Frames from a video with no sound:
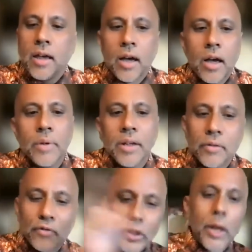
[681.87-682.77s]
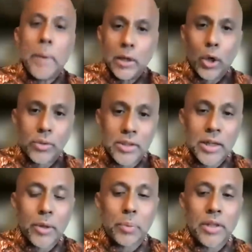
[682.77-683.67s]
um, Filipinos,
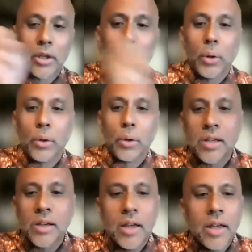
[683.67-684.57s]
I'm going to put that in quotes,